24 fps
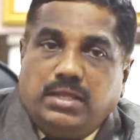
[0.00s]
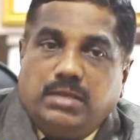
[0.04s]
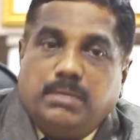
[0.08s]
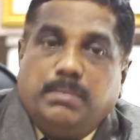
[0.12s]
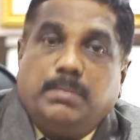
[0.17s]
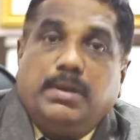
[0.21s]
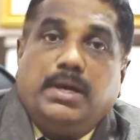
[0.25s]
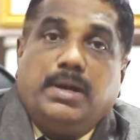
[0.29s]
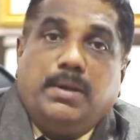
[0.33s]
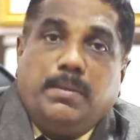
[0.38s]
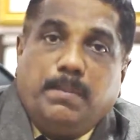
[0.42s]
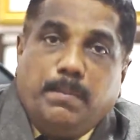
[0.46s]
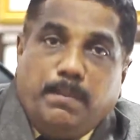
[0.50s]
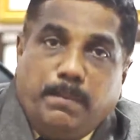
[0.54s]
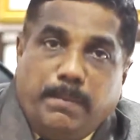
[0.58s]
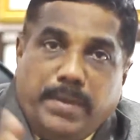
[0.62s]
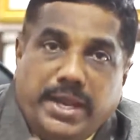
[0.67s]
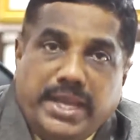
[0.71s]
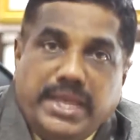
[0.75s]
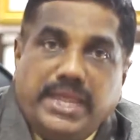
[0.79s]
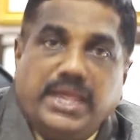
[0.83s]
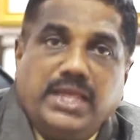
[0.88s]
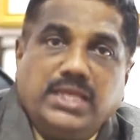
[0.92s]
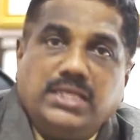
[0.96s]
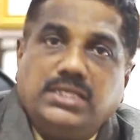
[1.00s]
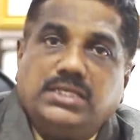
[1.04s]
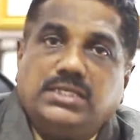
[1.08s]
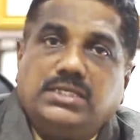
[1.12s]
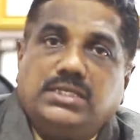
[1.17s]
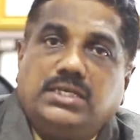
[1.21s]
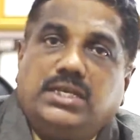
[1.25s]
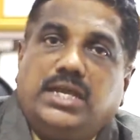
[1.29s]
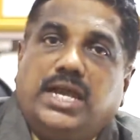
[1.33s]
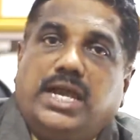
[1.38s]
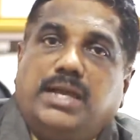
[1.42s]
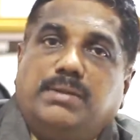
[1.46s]
But many
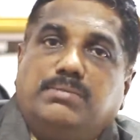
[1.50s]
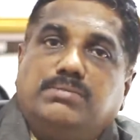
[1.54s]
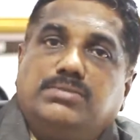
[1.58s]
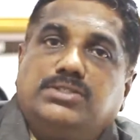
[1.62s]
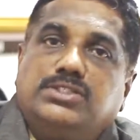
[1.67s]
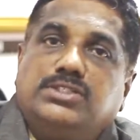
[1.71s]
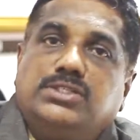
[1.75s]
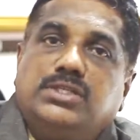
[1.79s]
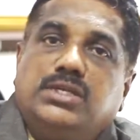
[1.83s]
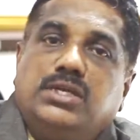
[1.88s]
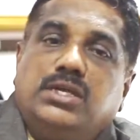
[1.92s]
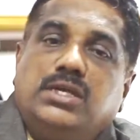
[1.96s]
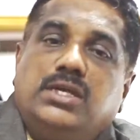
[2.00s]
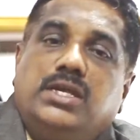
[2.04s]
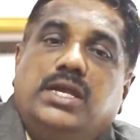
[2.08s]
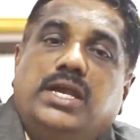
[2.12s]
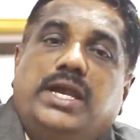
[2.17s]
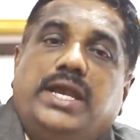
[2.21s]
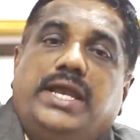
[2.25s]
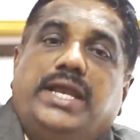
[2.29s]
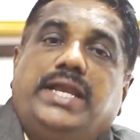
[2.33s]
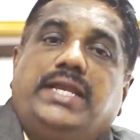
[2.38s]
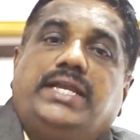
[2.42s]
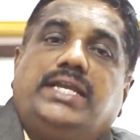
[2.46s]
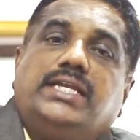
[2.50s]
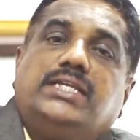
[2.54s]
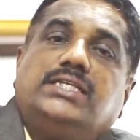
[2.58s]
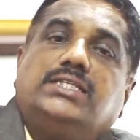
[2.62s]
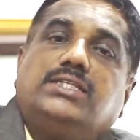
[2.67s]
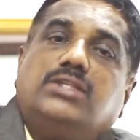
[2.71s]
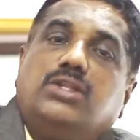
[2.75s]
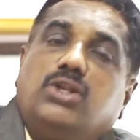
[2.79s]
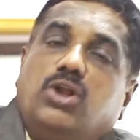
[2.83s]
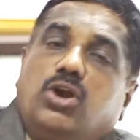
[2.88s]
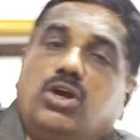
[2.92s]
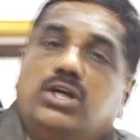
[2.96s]
times it is
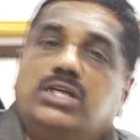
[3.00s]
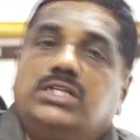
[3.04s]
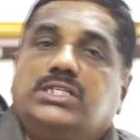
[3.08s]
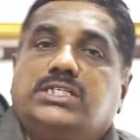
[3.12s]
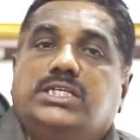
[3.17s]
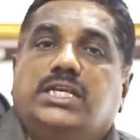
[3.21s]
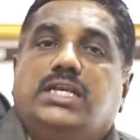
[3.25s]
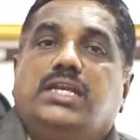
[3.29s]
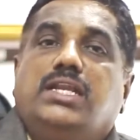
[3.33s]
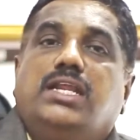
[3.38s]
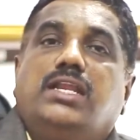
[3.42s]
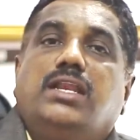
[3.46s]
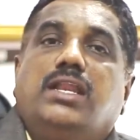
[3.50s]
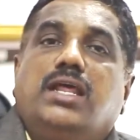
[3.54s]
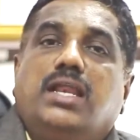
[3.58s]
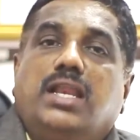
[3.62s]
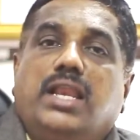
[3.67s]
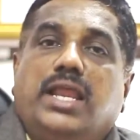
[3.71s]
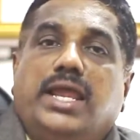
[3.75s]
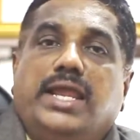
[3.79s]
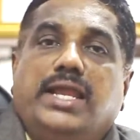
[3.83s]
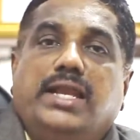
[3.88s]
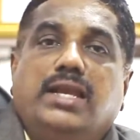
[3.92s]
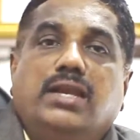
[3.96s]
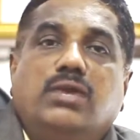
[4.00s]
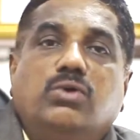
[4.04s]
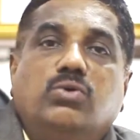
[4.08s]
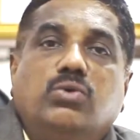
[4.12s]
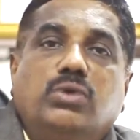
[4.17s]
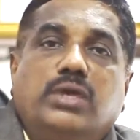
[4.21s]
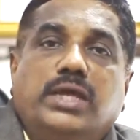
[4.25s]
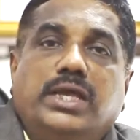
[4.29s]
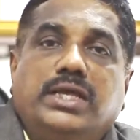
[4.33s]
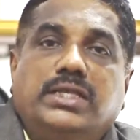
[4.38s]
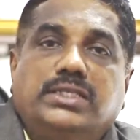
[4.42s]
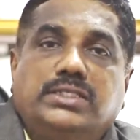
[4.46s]
not seen in the lying down
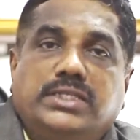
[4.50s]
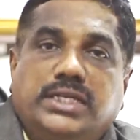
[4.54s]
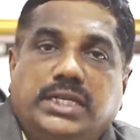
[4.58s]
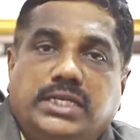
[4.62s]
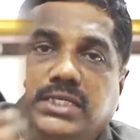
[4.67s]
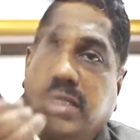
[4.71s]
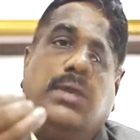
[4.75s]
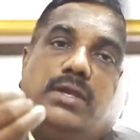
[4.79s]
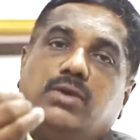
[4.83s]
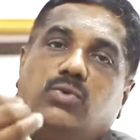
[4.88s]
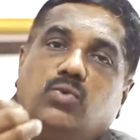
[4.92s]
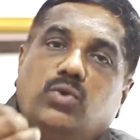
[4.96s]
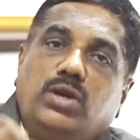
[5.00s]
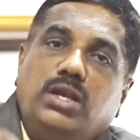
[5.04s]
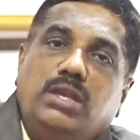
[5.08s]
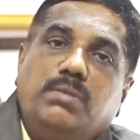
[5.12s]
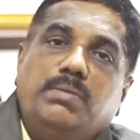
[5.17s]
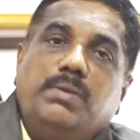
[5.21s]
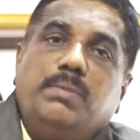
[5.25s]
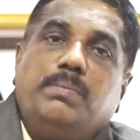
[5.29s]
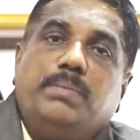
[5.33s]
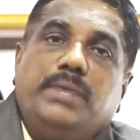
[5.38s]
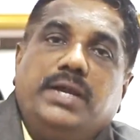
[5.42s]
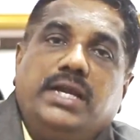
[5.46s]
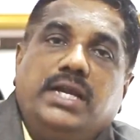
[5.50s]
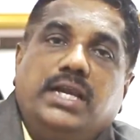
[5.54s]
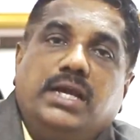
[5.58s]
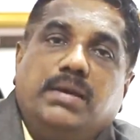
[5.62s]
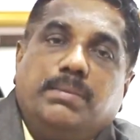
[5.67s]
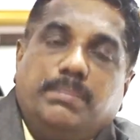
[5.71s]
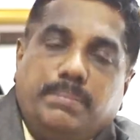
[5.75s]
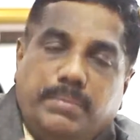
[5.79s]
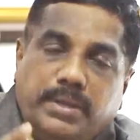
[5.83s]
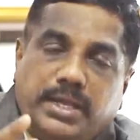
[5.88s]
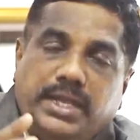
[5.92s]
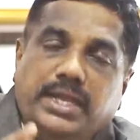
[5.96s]
x-rays. Only be picked
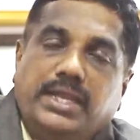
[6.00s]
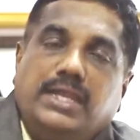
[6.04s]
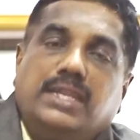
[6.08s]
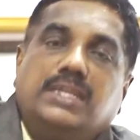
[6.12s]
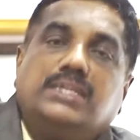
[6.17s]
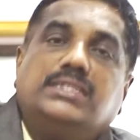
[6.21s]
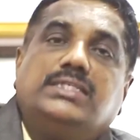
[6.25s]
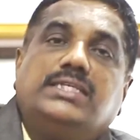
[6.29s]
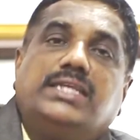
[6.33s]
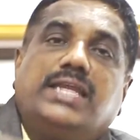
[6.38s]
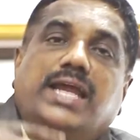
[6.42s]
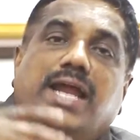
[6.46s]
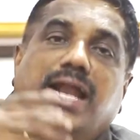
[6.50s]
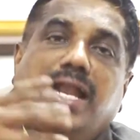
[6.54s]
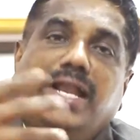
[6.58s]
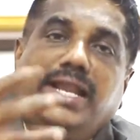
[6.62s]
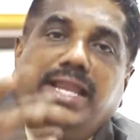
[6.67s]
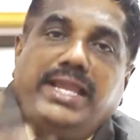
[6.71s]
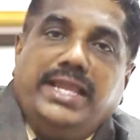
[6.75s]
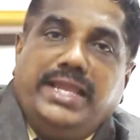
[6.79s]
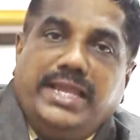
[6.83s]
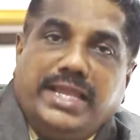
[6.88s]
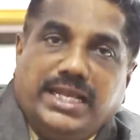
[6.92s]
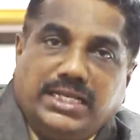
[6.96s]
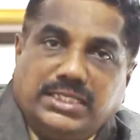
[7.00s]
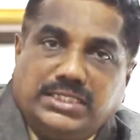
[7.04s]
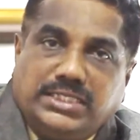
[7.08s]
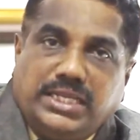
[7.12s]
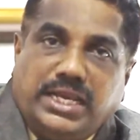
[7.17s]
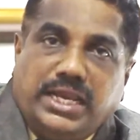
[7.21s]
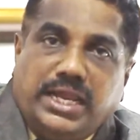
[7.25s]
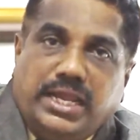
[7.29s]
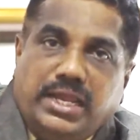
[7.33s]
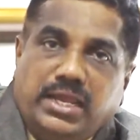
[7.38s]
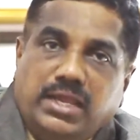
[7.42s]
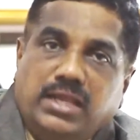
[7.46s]
up in a standing
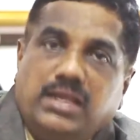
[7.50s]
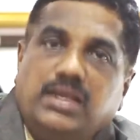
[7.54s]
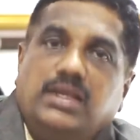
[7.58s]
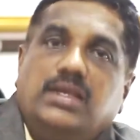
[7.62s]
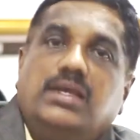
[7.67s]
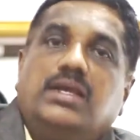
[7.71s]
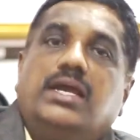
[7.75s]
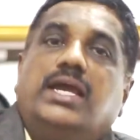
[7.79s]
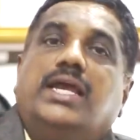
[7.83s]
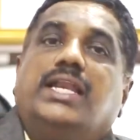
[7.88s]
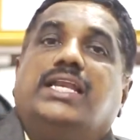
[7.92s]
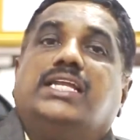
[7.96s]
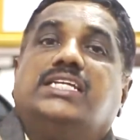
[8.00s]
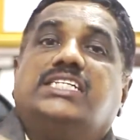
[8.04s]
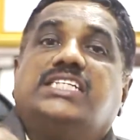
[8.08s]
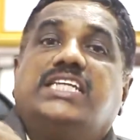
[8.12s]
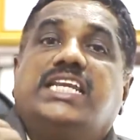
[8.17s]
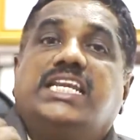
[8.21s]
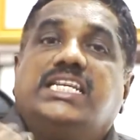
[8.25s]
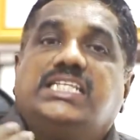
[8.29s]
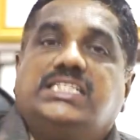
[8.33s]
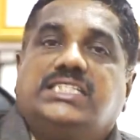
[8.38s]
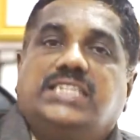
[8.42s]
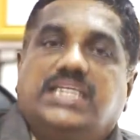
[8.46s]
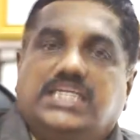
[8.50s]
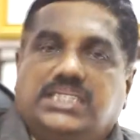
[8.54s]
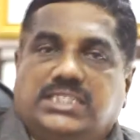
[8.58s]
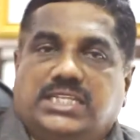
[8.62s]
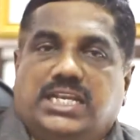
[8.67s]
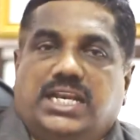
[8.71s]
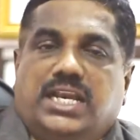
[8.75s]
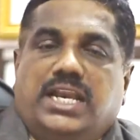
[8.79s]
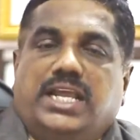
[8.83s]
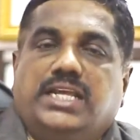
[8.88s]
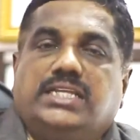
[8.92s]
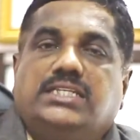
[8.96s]
x-ray and a stress x-ray,
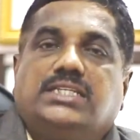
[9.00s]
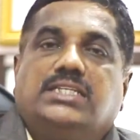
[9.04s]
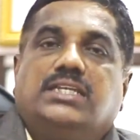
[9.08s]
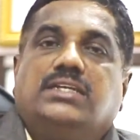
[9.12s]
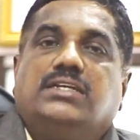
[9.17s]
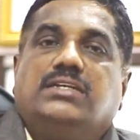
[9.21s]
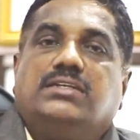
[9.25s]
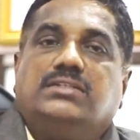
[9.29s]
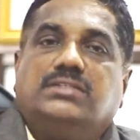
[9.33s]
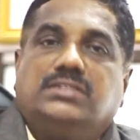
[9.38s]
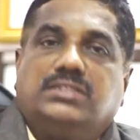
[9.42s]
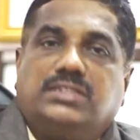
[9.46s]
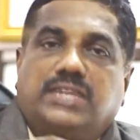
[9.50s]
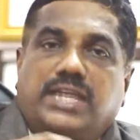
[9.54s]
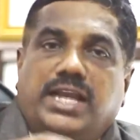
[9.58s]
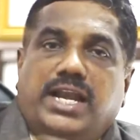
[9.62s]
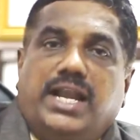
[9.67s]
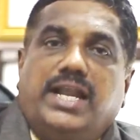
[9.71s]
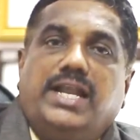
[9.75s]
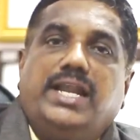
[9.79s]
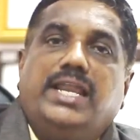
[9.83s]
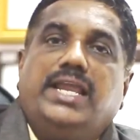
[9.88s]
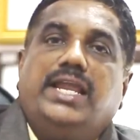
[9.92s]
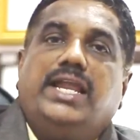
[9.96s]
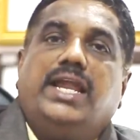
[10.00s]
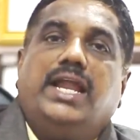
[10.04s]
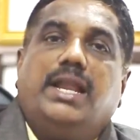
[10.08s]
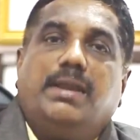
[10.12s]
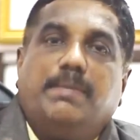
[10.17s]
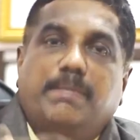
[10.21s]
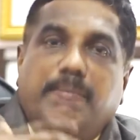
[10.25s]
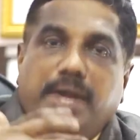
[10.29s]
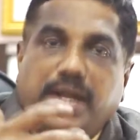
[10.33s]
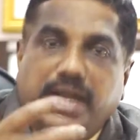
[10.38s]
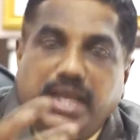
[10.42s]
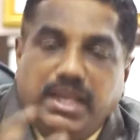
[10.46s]
like standing and
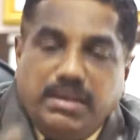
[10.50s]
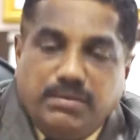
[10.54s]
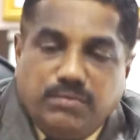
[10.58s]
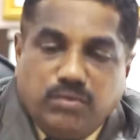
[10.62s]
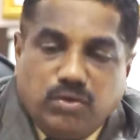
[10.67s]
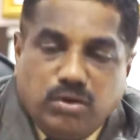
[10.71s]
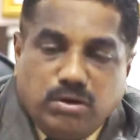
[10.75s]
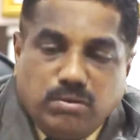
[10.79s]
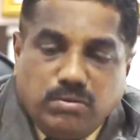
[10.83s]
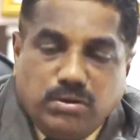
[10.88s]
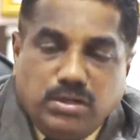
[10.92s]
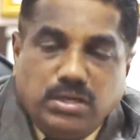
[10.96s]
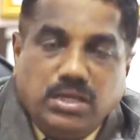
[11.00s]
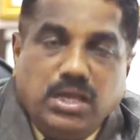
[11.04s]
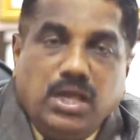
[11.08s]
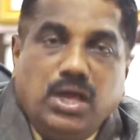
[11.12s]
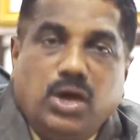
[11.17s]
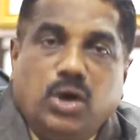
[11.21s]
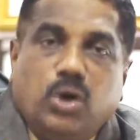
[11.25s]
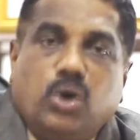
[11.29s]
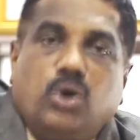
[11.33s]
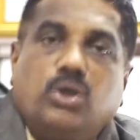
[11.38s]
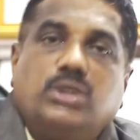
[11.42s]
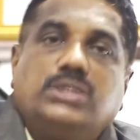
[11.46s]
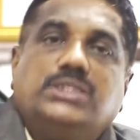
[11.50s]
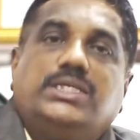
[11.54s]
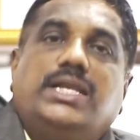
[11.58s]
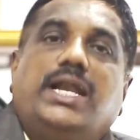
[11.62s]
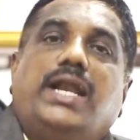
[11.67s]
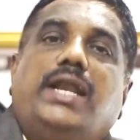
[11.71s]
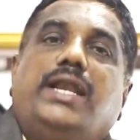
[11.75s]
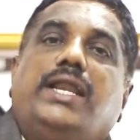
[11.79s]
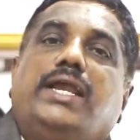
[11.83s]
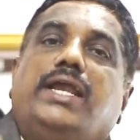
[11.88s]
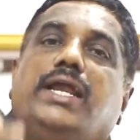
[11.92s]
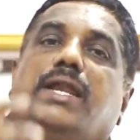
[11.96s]
bending forward or
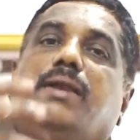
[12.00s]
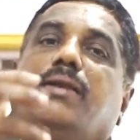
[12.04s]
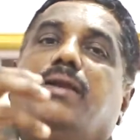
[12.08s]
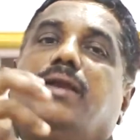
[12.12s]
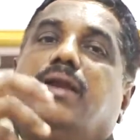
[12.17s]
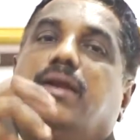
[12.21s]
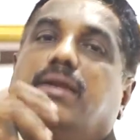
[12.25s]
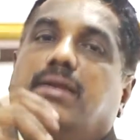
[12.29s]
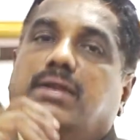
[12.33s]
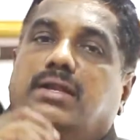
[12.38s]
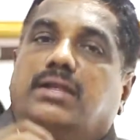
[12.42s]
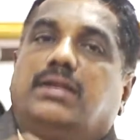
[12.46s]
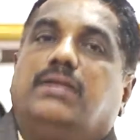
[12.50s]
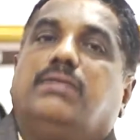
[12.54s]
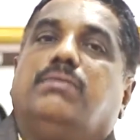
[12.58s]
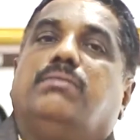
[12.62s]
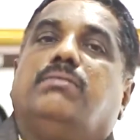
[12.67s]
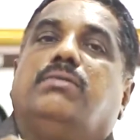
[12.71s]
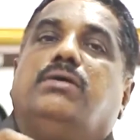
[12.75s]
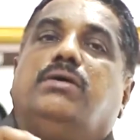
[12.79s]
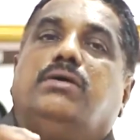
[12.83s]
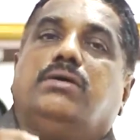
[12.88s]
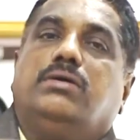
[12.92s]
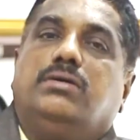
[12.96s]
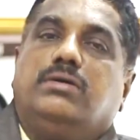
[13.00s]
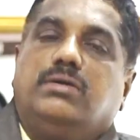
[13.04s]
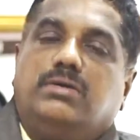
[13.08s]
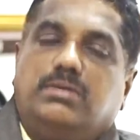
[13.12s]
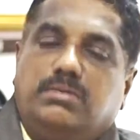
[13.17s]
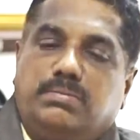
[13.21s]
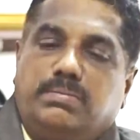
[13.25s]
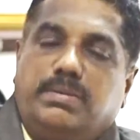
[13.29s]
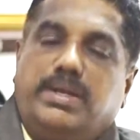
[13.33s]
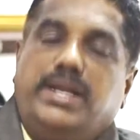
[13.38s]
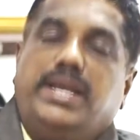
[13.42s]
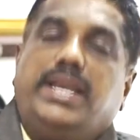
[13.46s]
standing
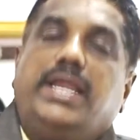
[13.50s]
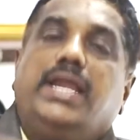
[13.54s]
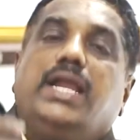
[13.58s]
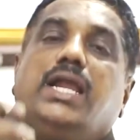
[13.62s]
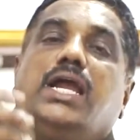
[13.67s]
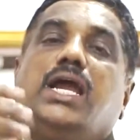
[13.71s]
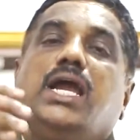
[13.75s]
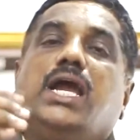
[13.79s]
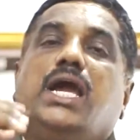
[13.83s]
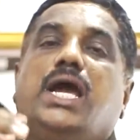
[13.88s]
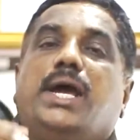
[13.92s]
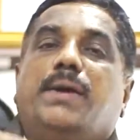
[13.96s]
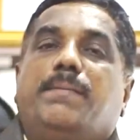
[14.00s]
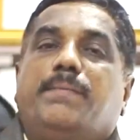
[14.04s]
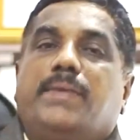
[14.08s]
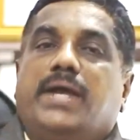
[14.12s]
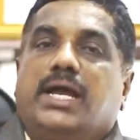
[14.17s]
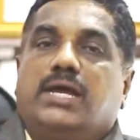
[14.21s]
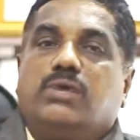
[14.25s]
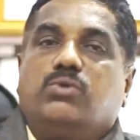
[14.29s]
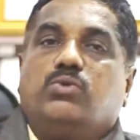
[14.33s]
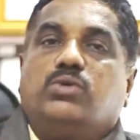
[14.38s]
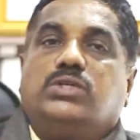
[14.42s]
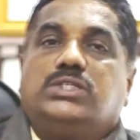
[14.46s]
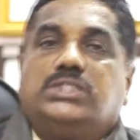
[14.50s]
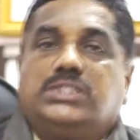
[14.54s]
and bending backwards.